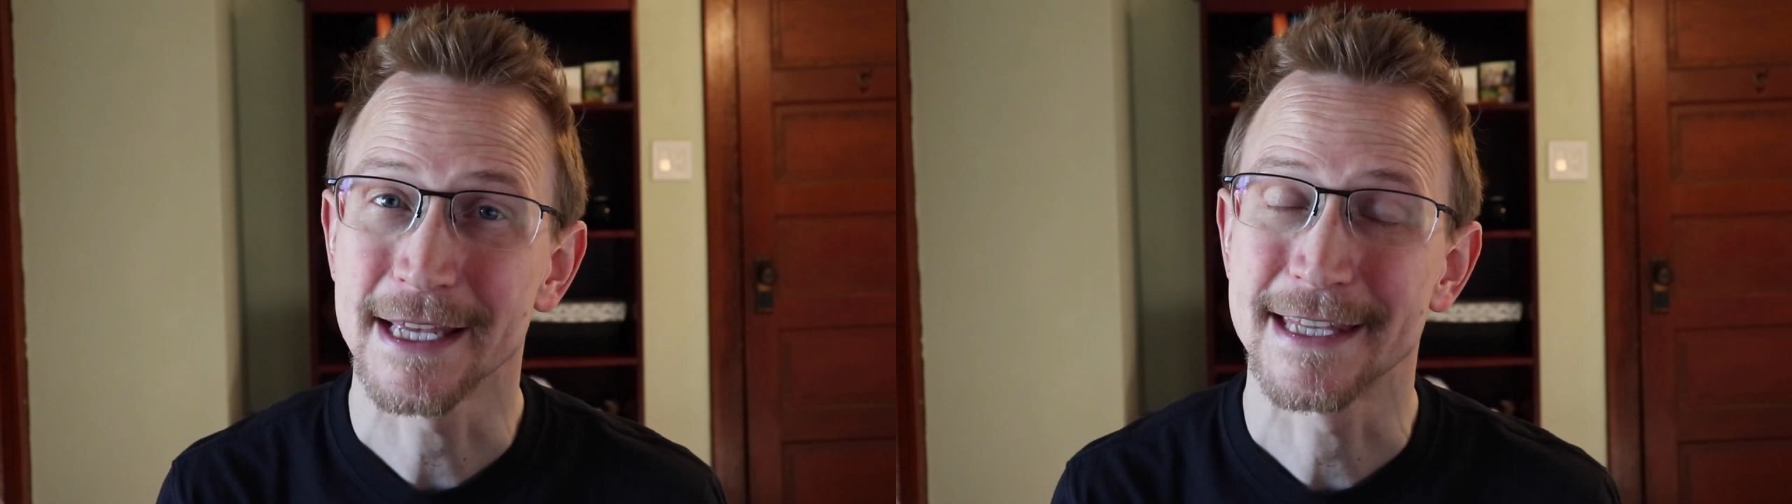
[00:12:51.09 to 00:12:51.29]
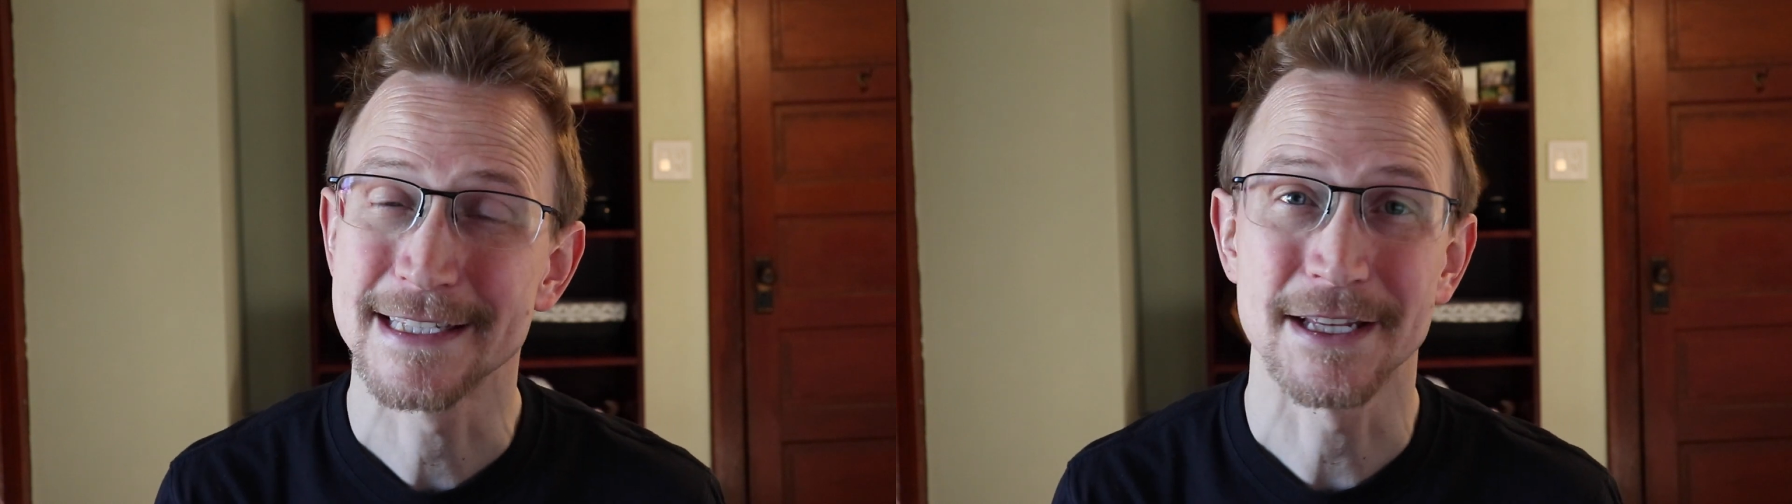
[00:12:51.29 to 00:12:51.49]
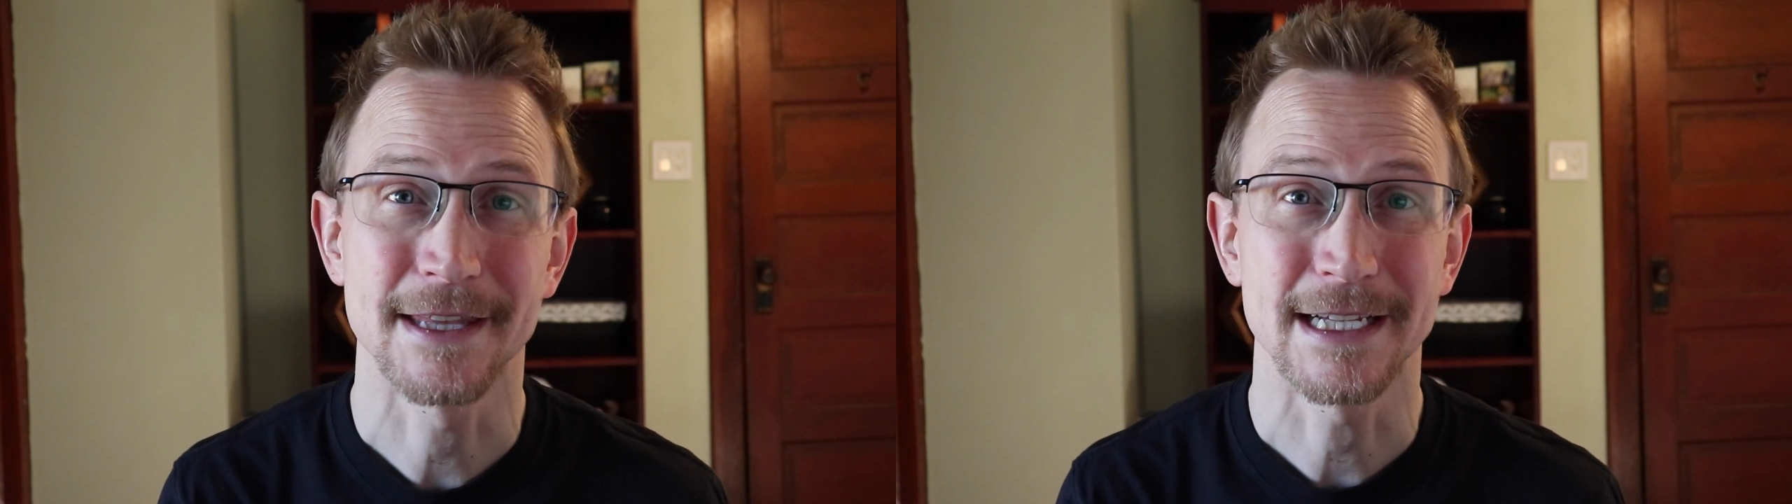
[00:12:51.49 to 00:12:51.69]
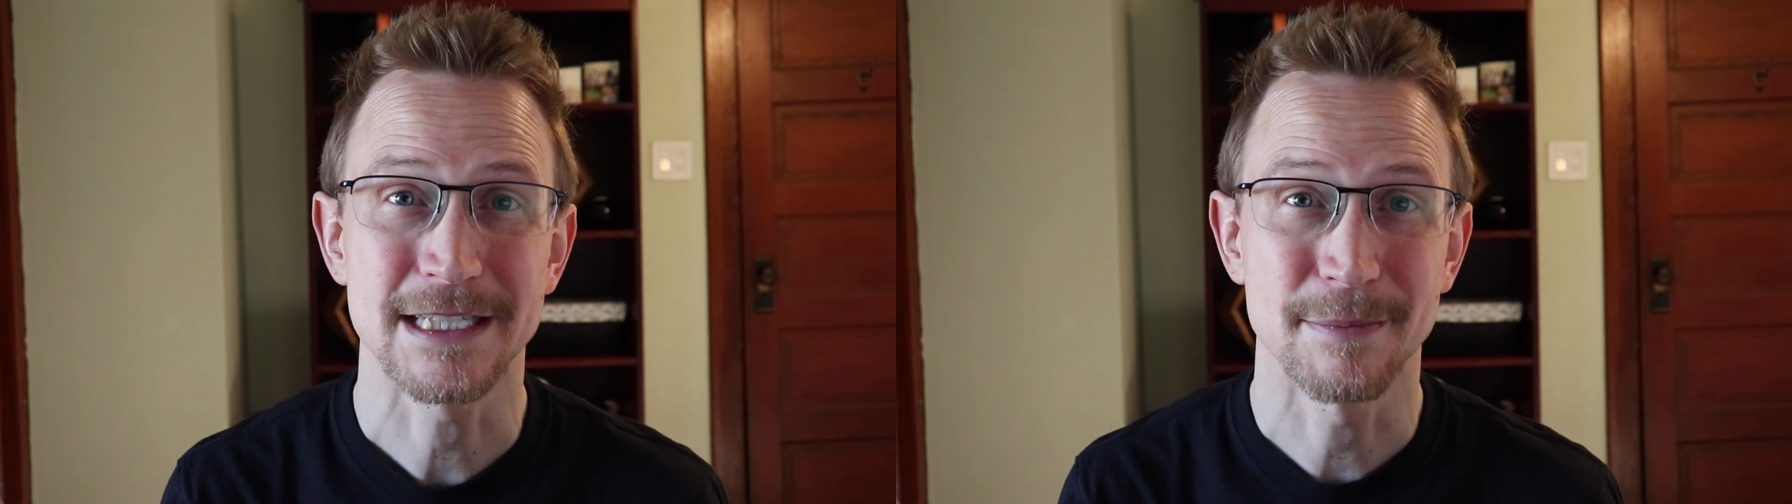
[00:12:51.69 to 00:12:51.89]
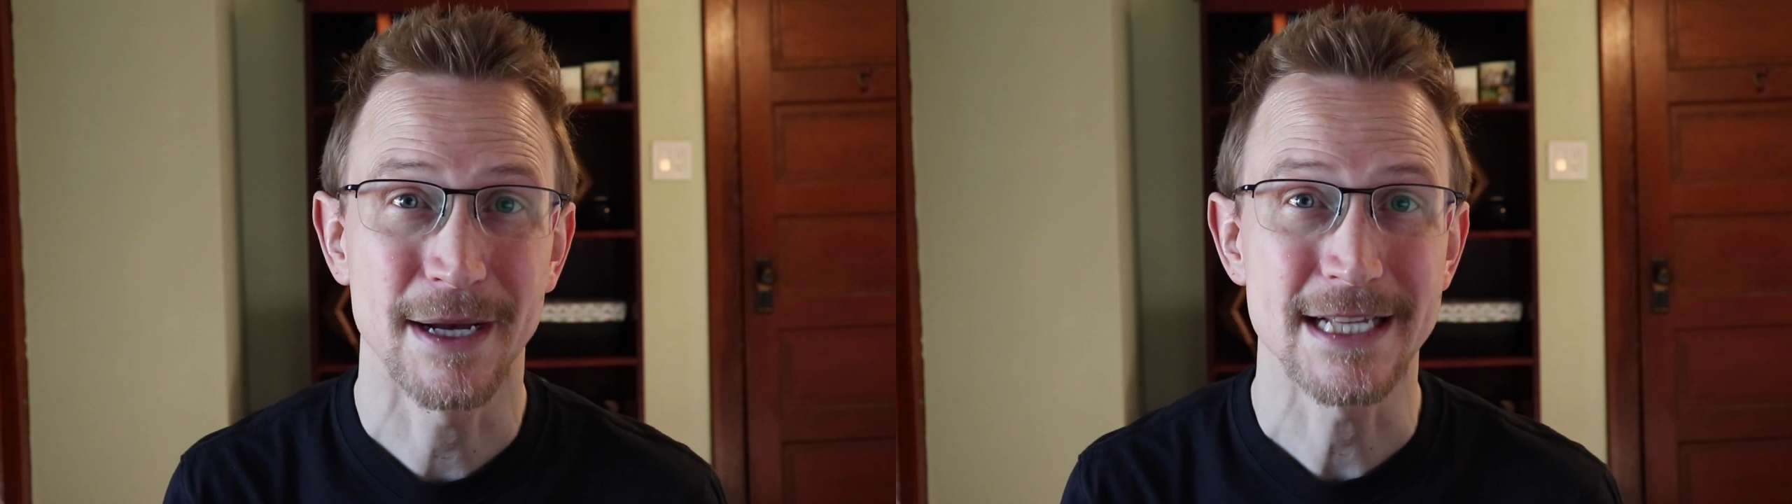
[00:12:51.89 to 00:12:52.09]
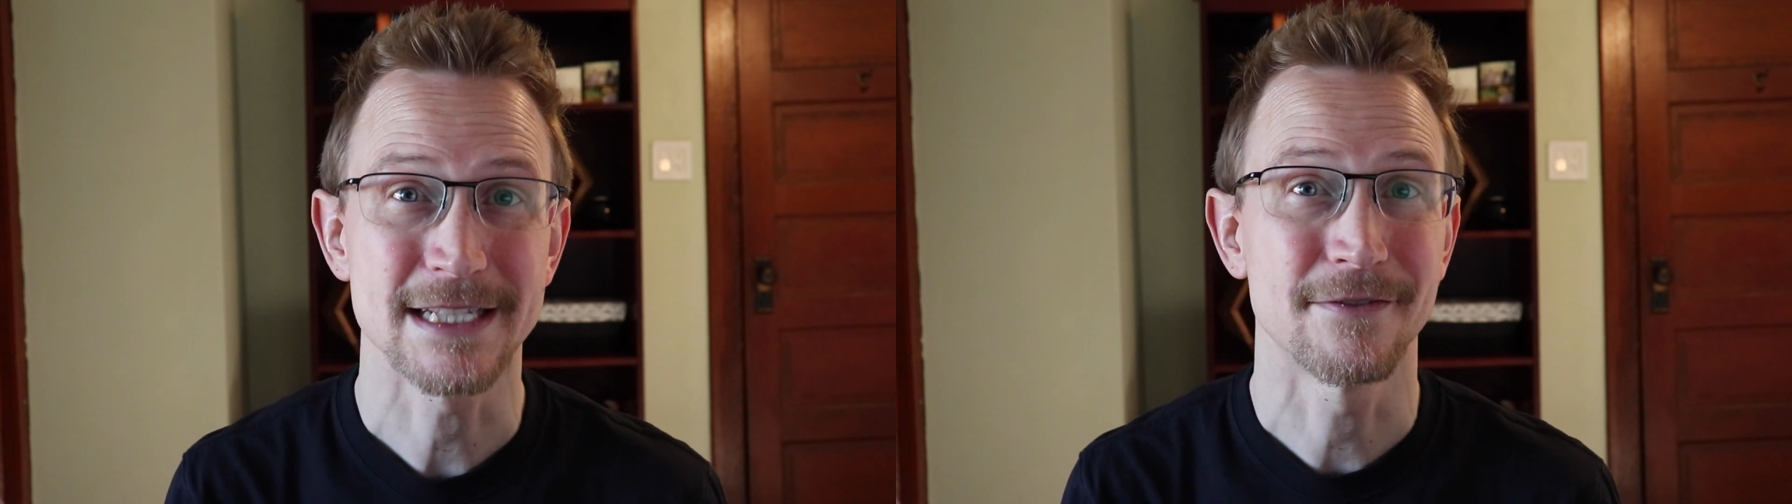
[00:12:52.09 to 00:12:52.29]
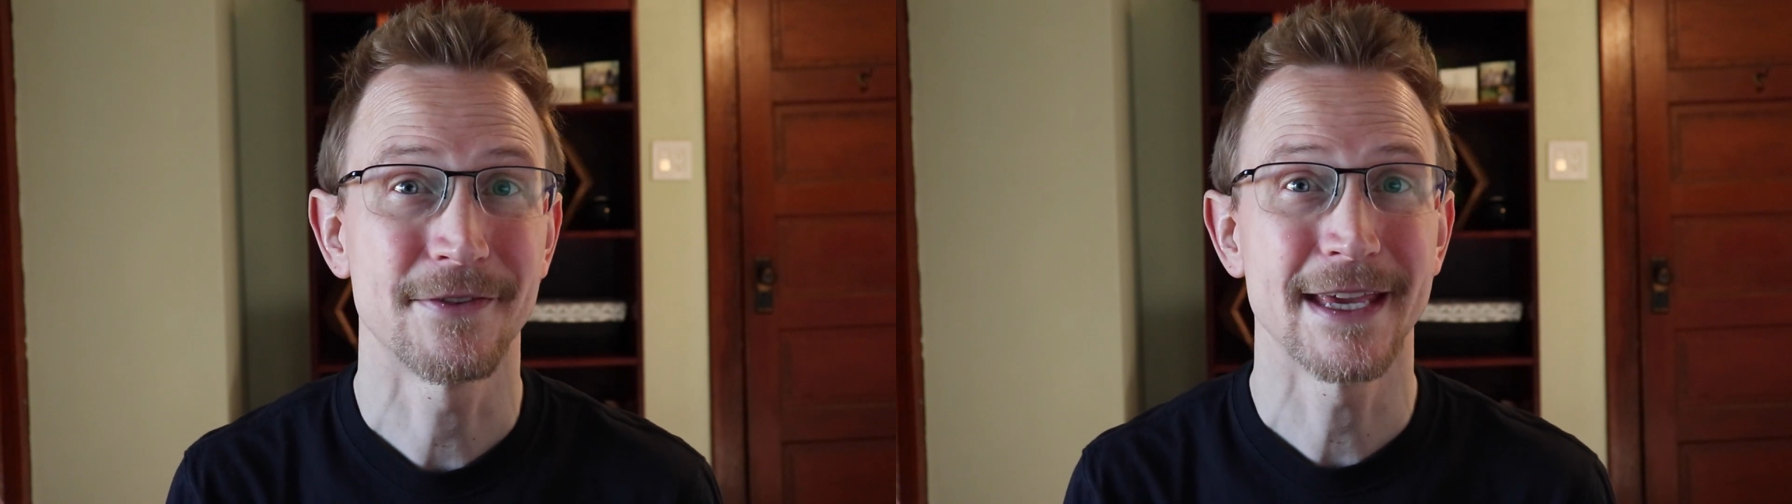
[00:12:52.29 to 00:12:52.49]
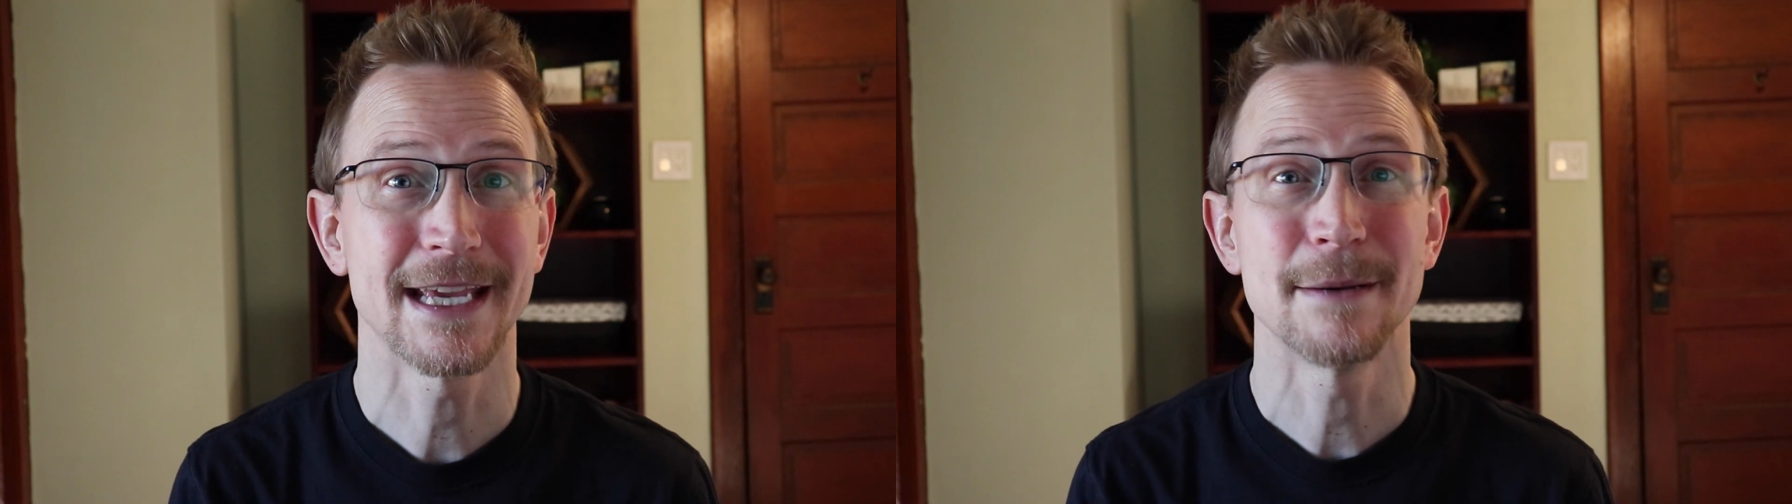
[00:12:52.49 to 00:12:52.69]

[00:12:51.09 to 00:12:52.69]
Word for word: I still think it's a positive thing.